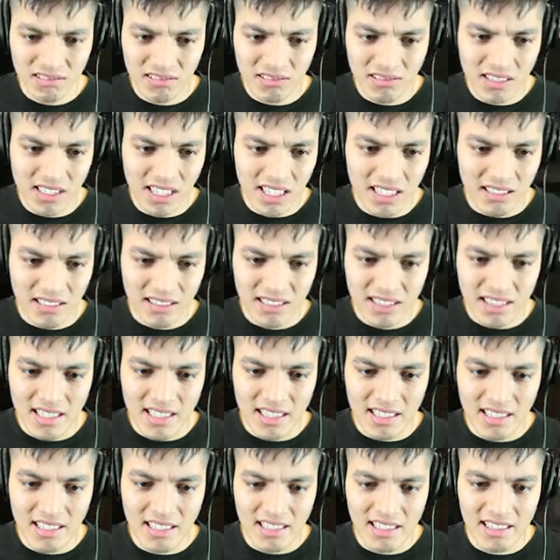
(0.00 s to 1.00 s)
Oh god,
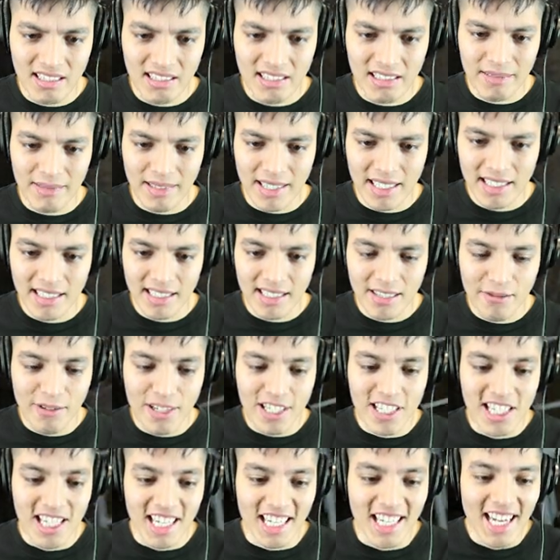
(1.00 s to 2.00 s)
okay. Uh, I think
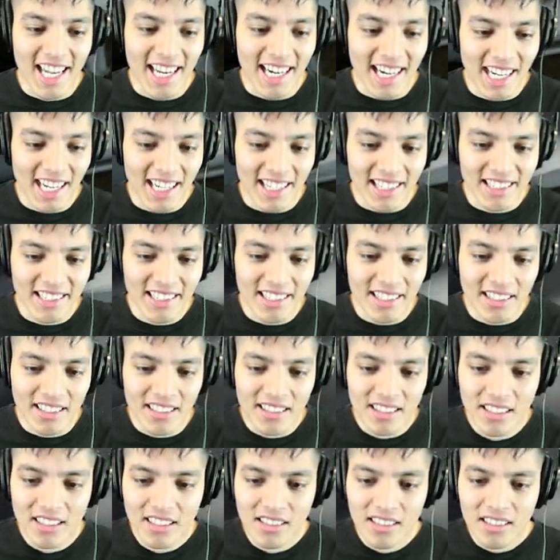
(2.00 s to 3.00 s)
we should get out of here.
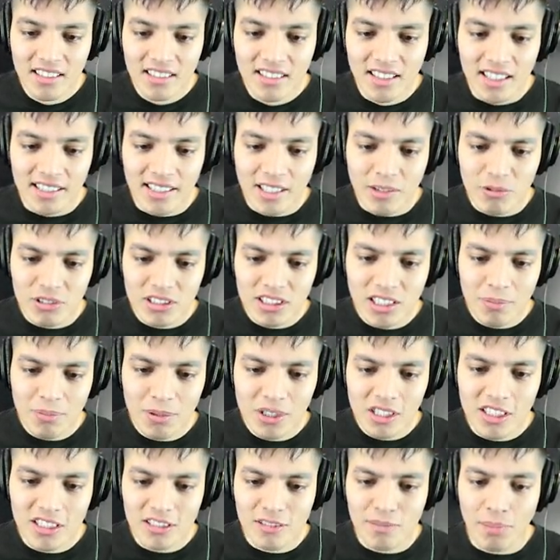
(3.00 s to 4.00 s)
And then what's up
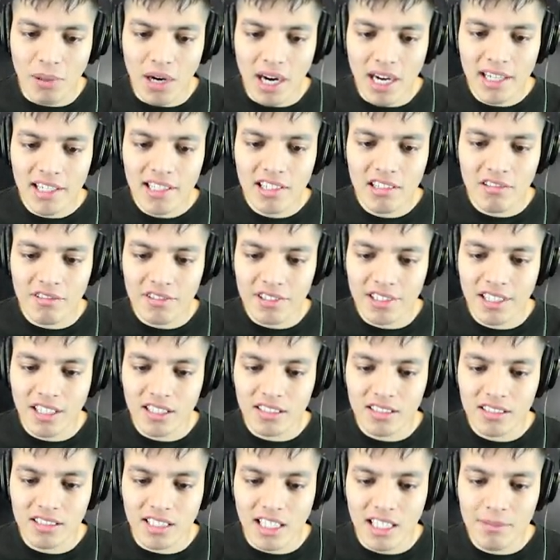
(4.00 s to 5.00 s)
with this body over here
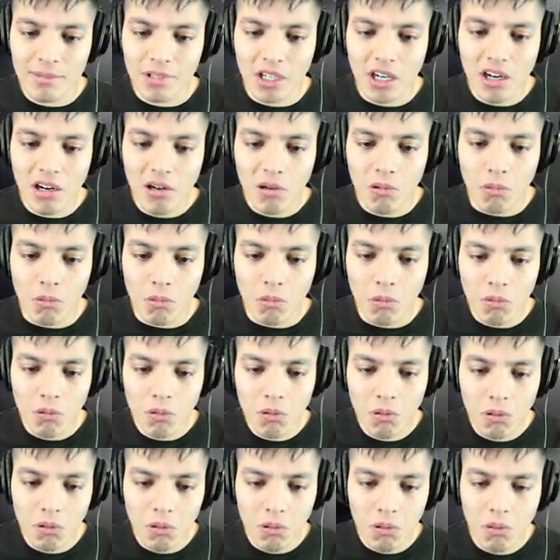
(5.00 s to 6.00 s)
on the table? Oh,
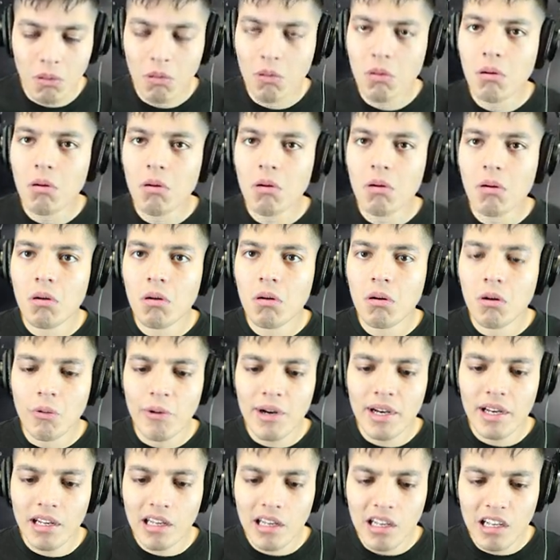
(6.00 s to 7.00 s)

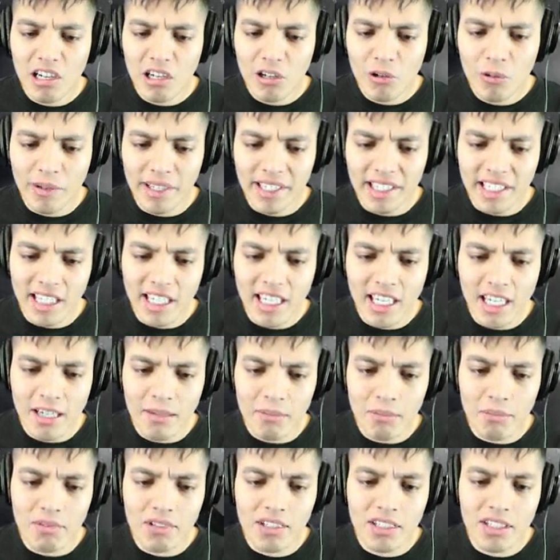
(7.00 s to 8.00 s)
but hello, wake
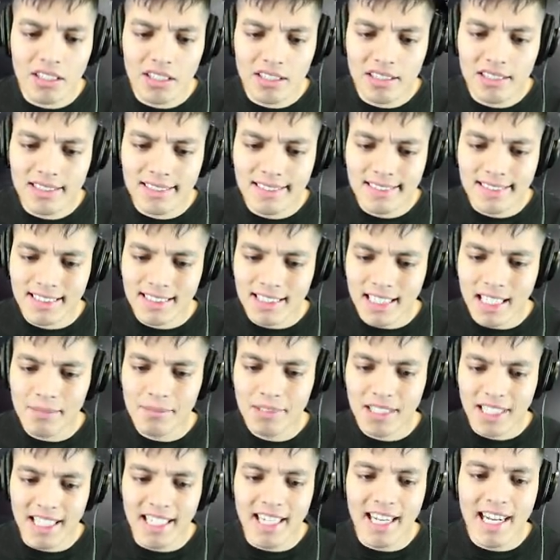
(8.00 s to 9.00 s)
up. It's
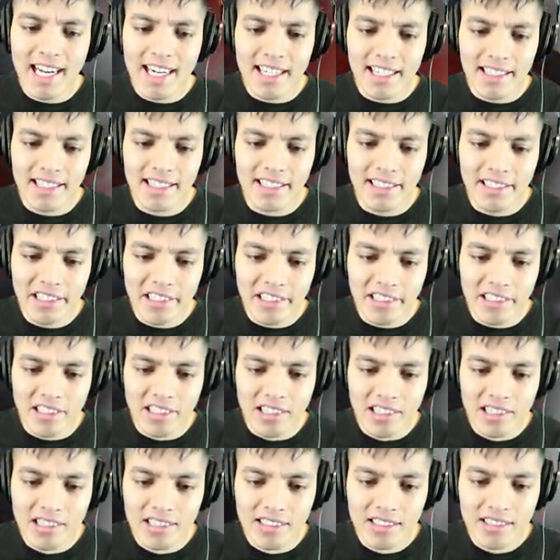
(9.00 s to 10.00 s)
time to get out of here.
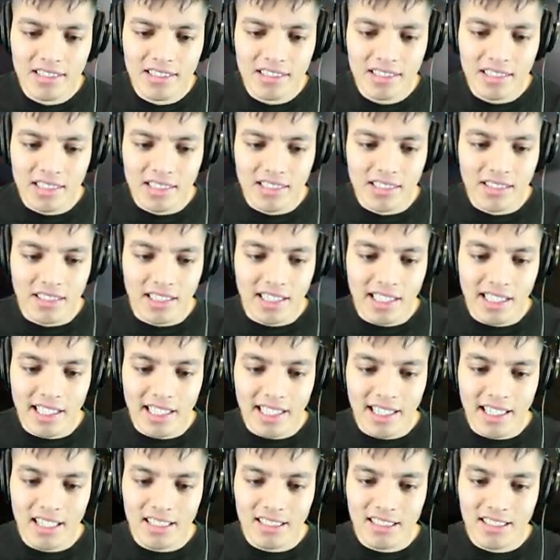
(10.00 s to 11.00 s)

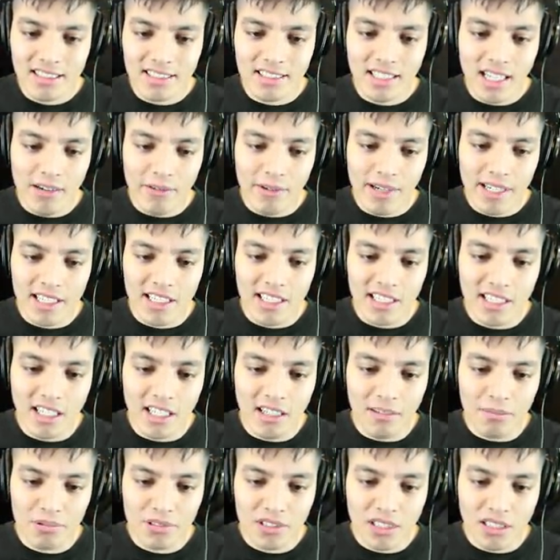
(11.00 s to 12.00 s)
Okay, I guess he's not waking
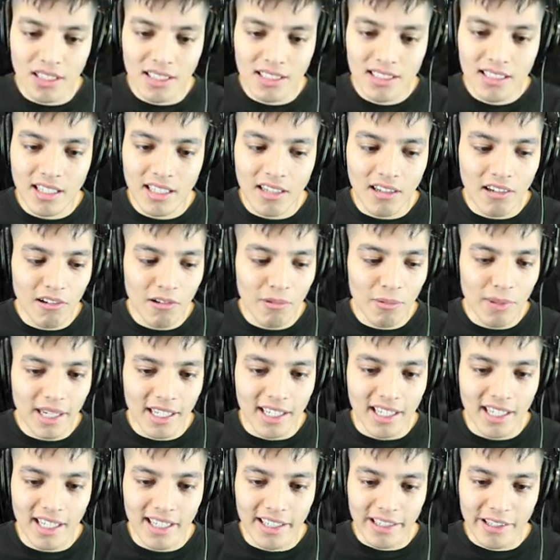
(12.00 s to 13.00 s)
up. So get, oh
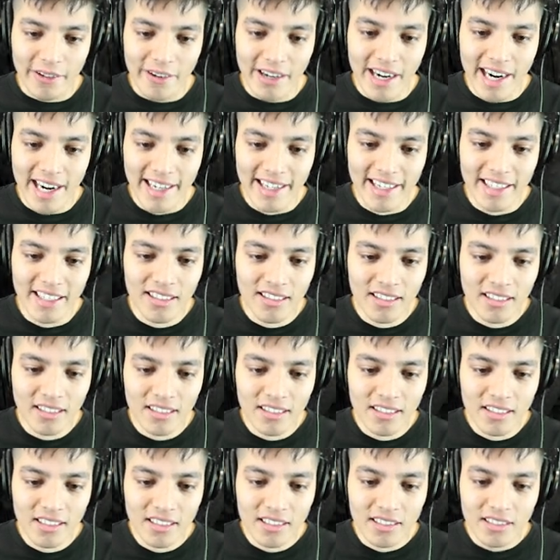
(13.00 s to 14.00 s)
my God, Granny.
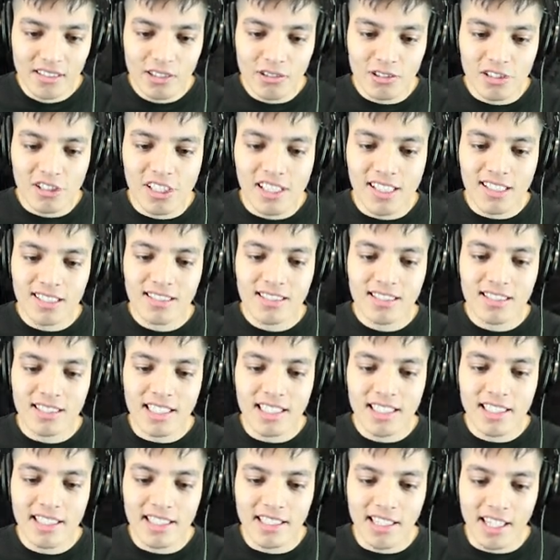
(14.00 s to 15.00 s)
Dude, she's
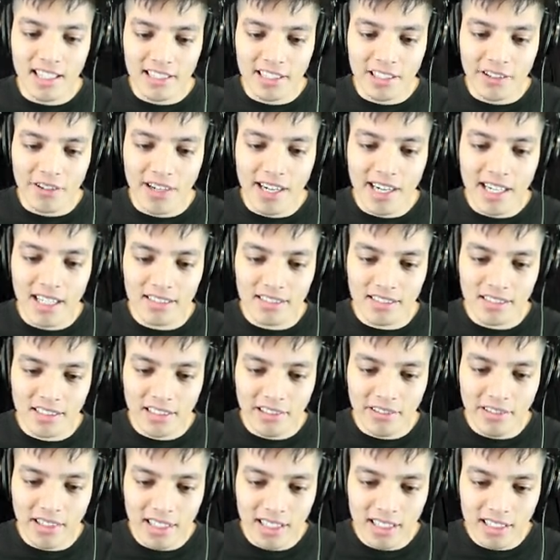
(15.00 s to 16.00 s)
sinking on the ground. You
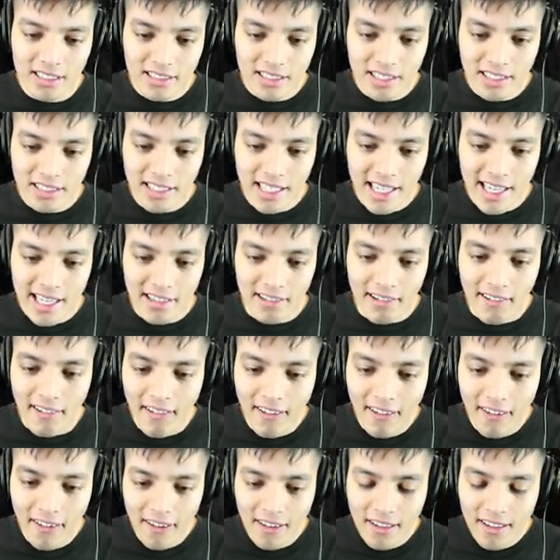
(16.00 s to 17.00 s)
know what, let's skedaddle.
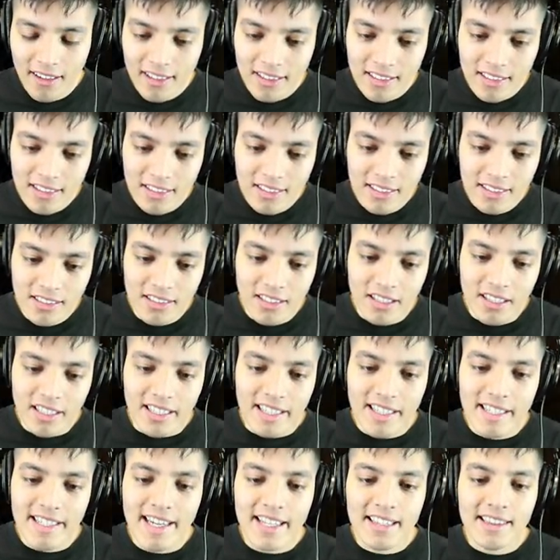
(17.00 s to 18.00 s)

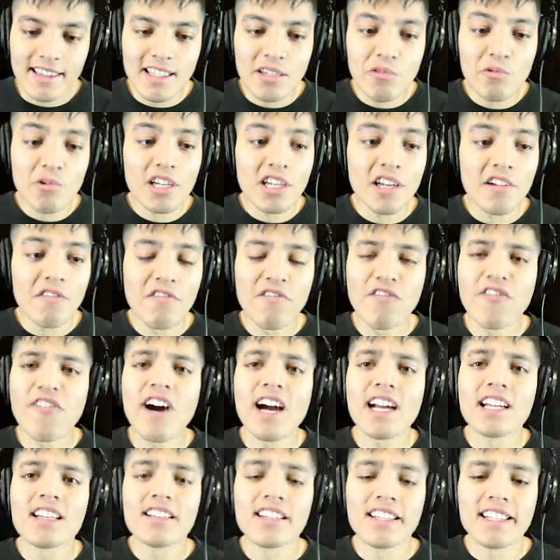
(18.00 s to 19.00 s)
Okay, I think we can
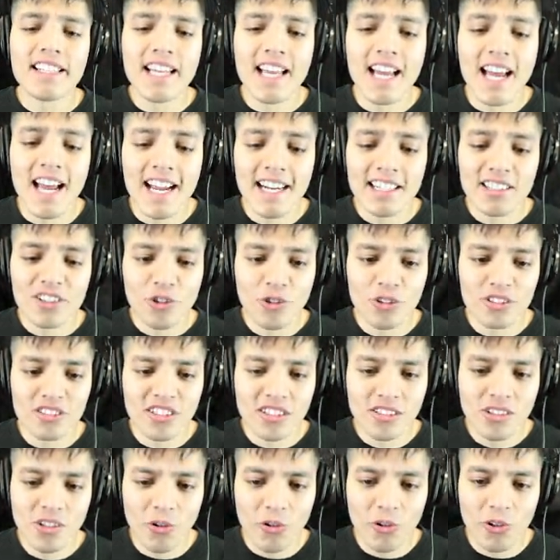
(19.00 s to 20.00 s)
finally head towards
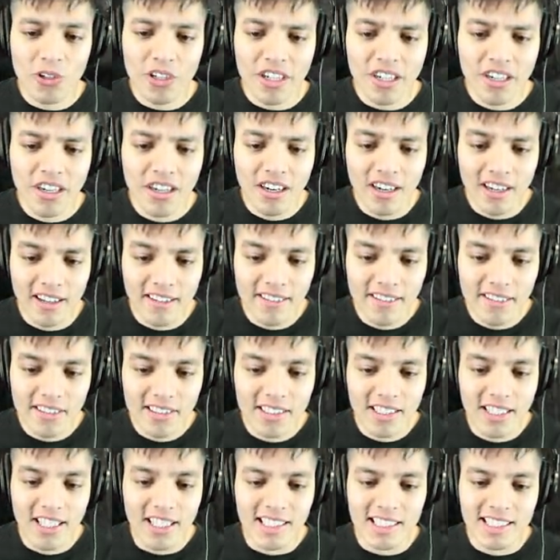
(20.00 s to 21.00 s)
the door
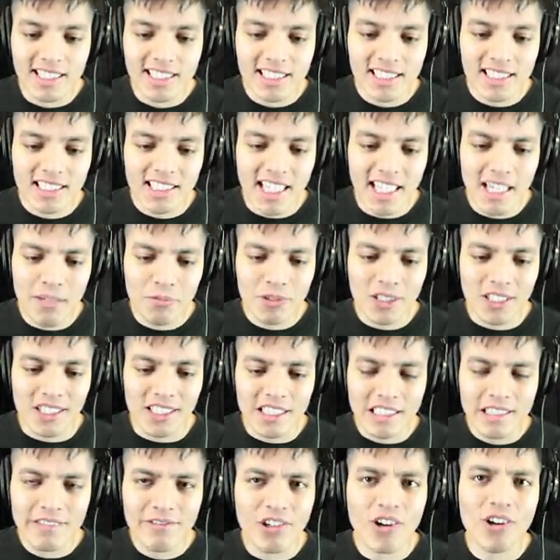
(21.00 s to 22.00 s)
and escape the
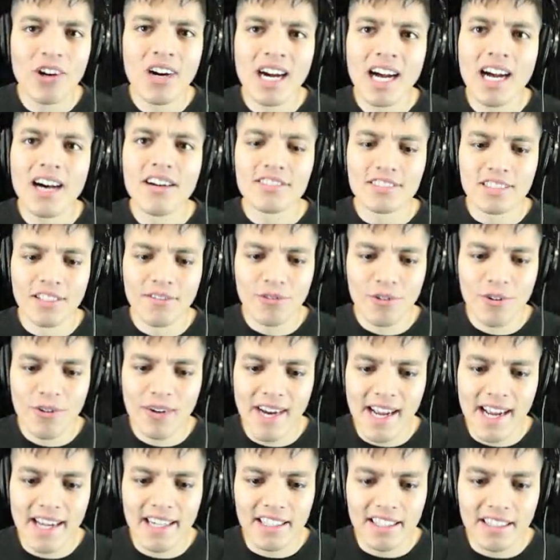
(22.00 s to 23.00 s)
evil house of
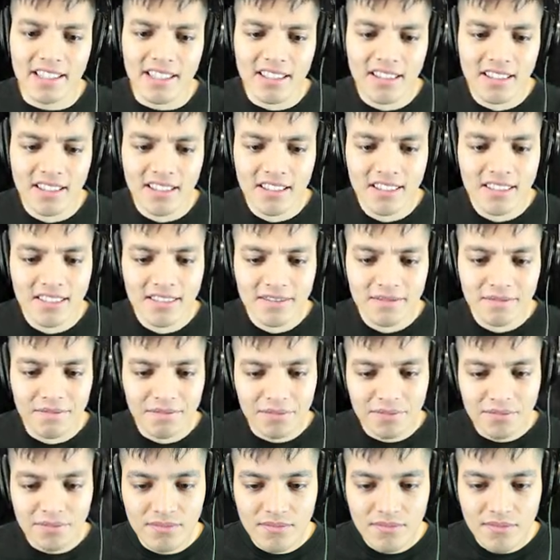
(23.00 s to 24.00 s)
Granny.
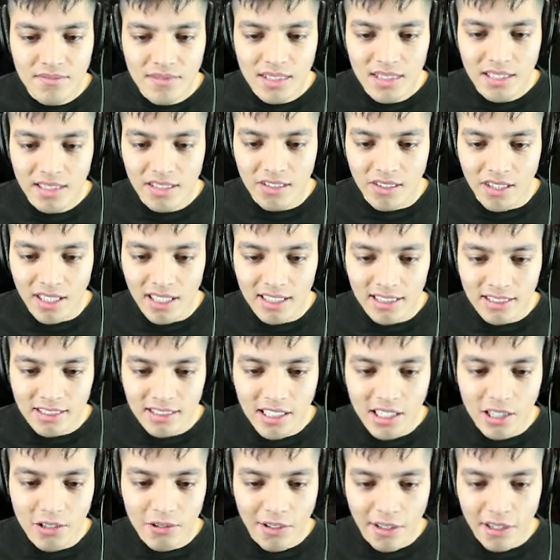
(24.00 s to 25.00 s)
All right,
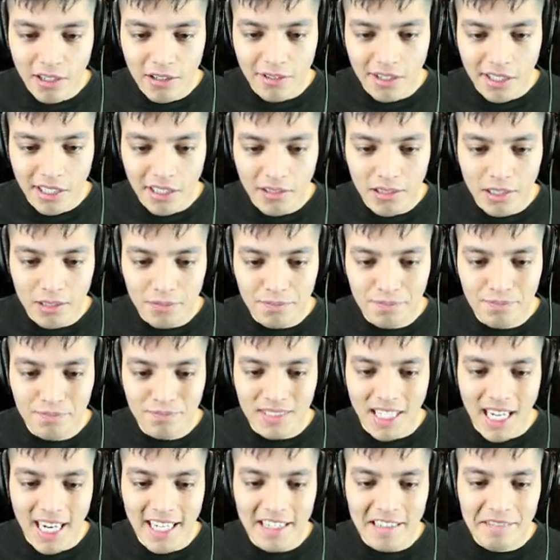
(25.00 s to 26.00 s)
let's go, go, go. I'm
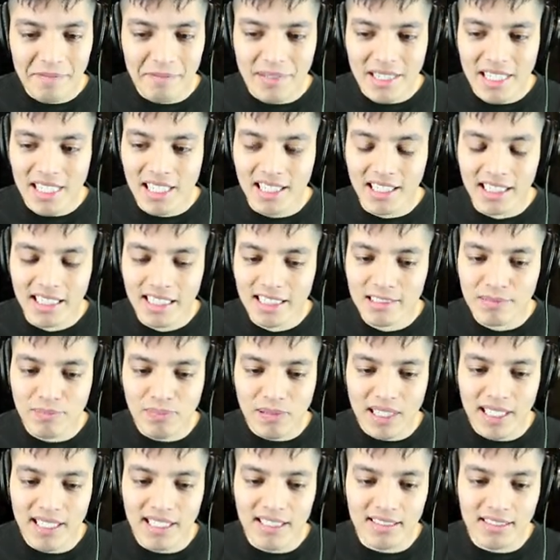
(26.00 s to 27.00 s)
tired of being in this
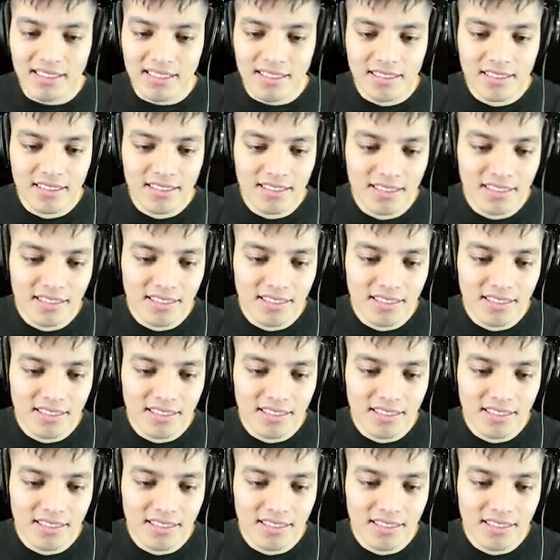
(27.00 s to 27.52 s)
place.